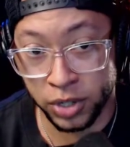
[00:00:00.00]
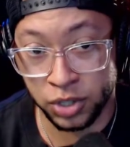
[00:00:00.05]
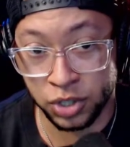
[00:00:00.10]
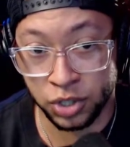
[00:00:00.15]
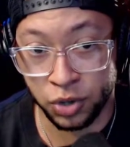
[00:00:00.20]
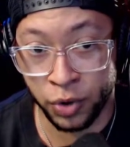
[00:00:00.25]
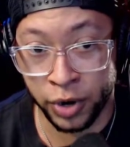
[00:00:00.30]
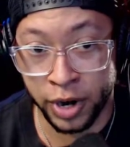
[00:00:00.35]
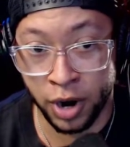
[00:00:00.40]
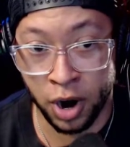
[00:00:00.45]

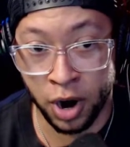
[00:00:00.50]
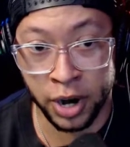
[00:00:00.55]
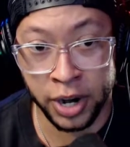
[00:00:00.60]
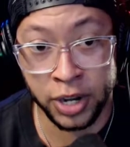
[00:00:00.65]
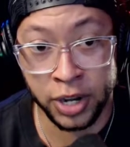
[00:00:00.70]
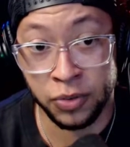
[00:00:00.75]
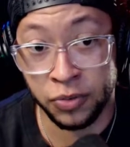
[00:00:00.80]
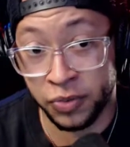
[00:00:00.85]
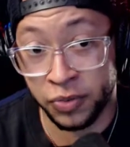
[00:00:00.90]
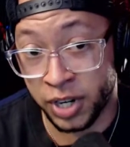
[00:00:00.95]
story arc
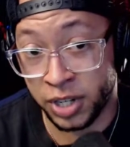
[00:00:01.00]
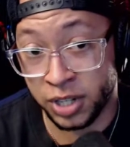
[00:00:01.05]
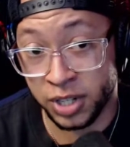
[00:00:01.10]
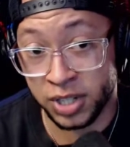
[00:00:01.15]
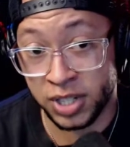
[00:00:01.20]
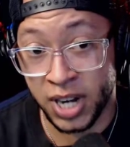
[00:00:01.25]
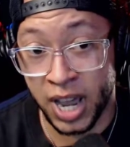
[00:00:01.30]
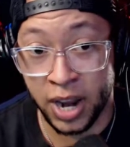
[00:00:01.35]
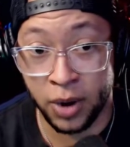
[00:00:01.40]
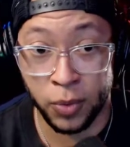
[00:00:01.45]
and you finish as
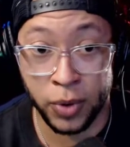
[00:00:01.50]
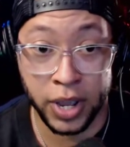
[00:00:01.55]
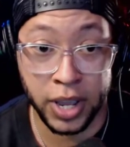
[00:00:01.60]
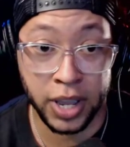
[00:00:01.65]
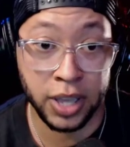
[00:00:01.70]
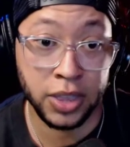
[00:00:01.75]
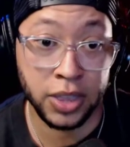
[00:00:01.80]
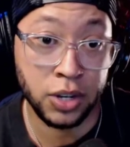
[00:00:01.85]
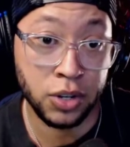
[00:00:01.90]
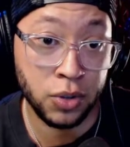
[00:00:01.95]
Nightwing
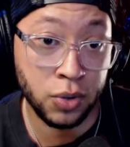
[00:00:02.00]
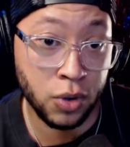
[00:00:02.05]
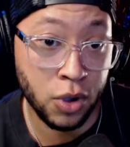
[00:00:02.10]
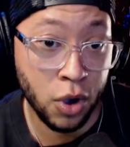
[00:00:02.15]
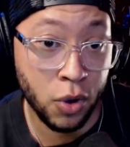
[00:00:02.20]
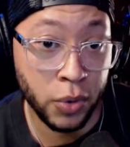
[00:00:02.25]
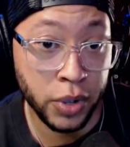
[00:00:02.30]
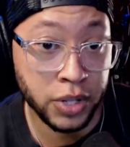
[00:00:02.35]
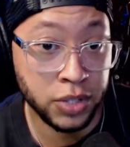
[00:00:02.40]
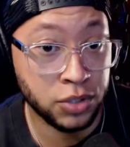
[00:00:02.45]
and then you
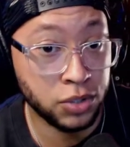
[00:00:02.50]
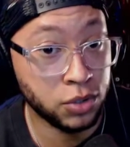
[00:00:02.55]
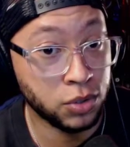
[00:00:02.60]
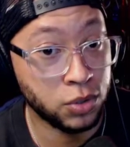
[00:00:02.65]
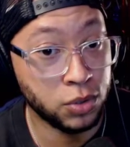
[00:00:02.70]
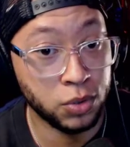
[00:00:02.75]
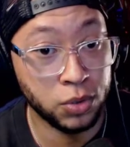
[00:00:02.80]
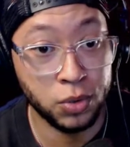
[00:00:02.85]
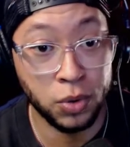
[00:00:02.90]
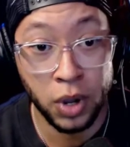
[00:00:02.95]
go
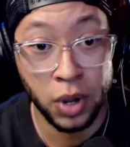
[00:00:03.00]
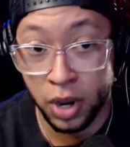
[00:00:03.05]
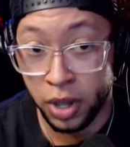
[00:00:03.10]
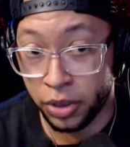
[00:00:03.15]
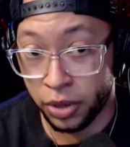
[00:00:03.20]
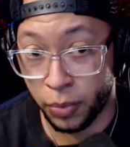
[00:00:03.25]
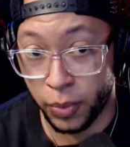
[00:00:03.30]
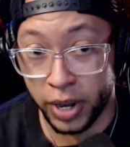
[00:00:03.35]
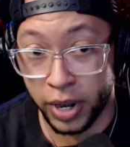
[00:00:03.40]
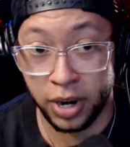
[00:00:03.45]
into
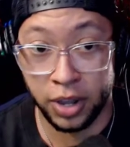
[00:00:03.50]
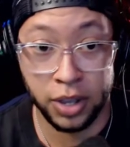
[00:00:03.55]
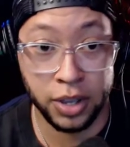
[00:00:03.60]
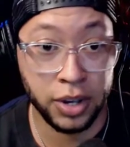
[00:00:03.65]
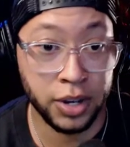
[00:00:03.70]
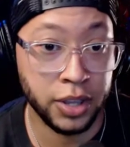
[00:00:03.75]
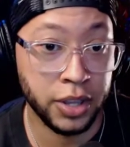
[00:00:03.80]
the Red Hood. And